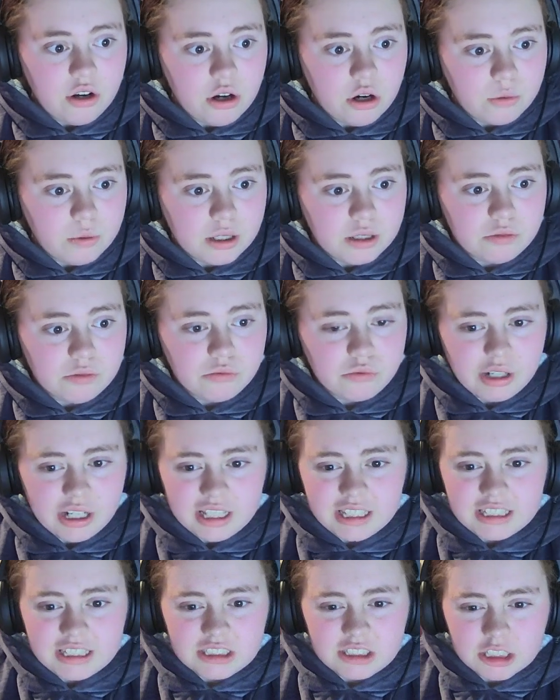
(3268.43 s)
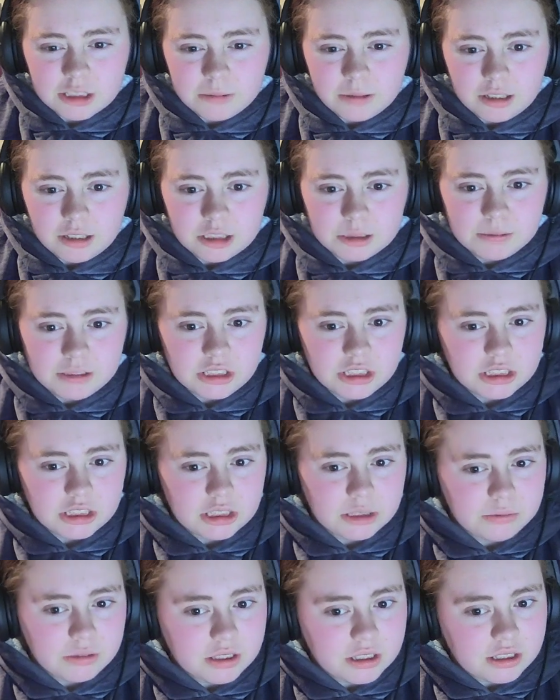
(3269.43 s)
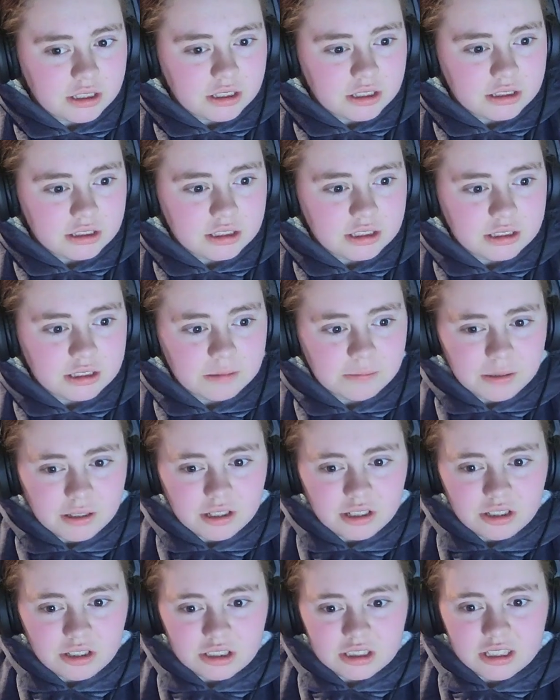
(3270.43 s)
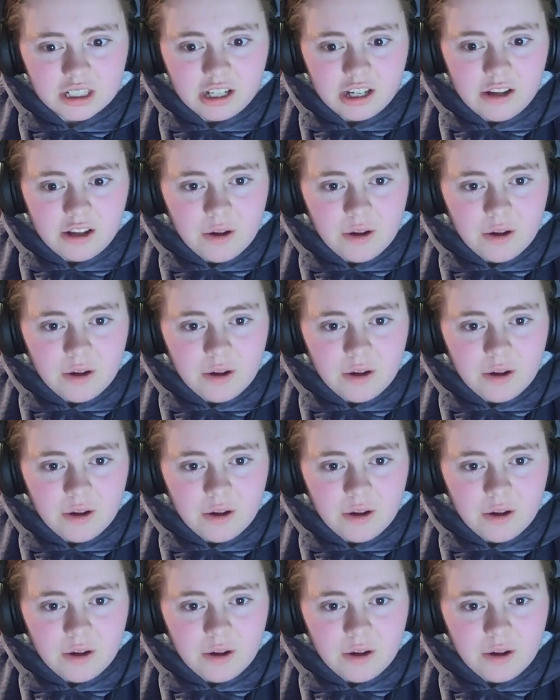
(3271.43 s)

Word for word: No one really talks about the Spinjitzu Brothers books.